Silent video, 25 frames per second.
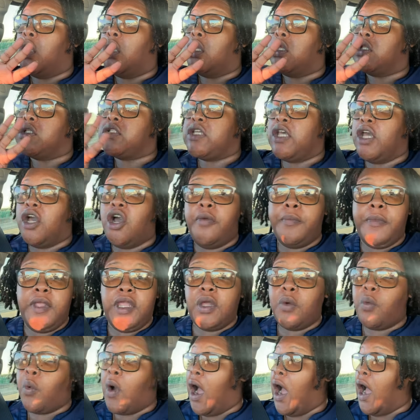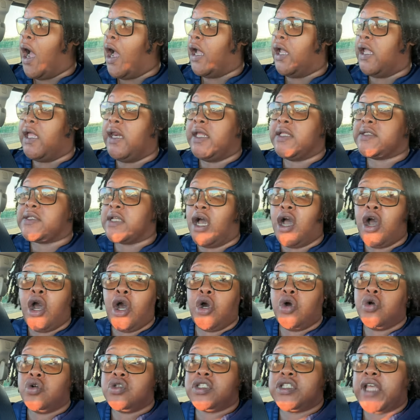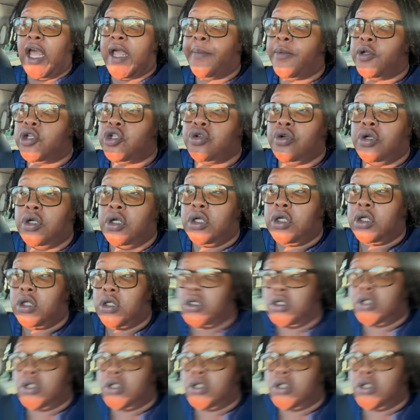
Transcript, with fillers: tell me why it is a whole cyber truck?